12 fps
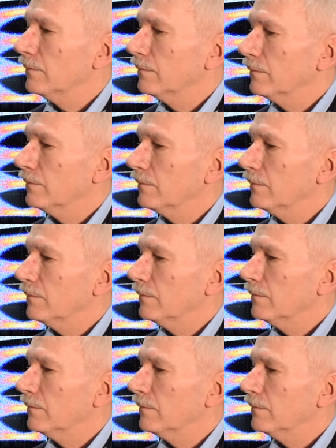
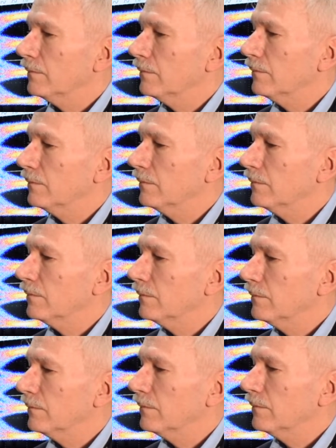
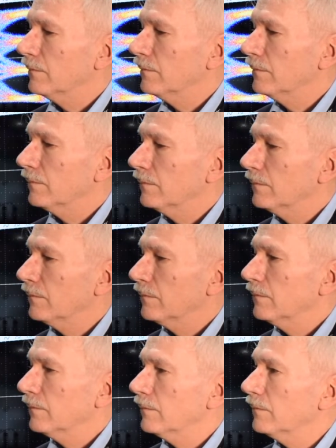
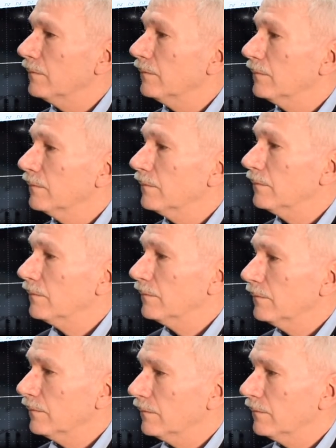
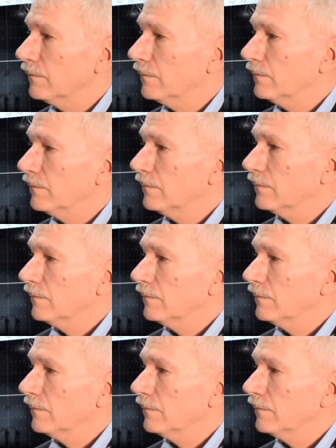(not speaking)